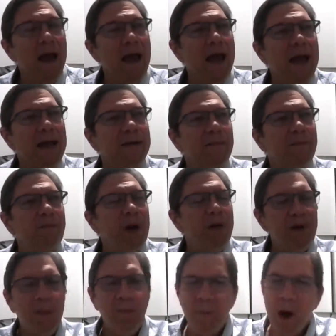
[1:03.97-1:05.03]
And but
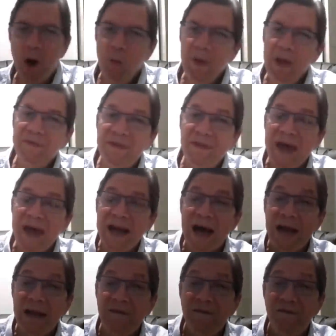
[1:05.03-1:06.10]
the moment that
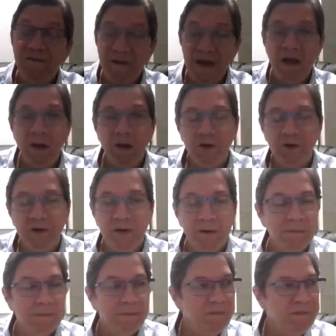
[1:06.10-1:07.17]
I felt
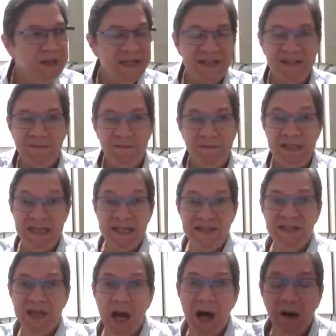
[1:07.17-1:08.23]
this
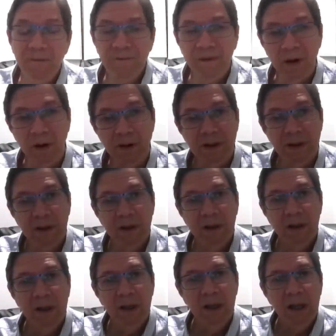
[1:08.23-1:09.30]
discomfort,
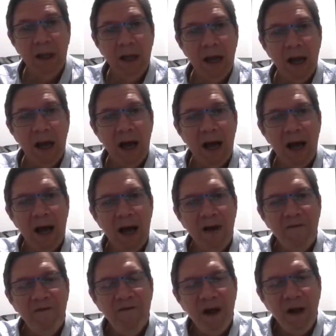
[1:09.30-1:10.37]

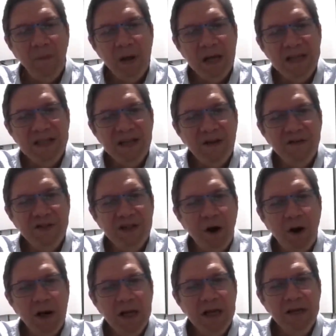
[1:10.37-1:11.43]
I felt myself
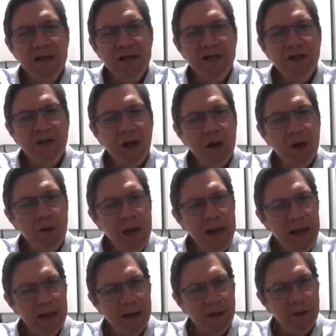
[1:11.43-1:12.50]
starting to slow
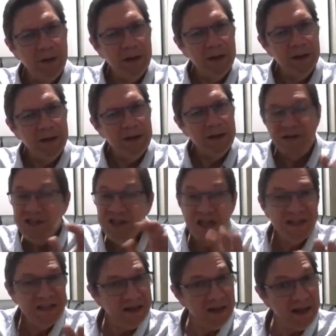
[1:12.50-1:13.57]
down. Now,
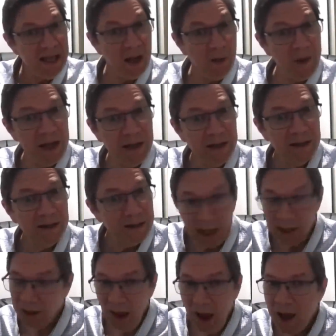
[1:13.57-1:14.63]
just a little bit,
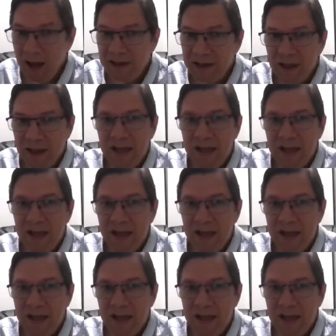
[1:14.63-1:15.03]
not a lot,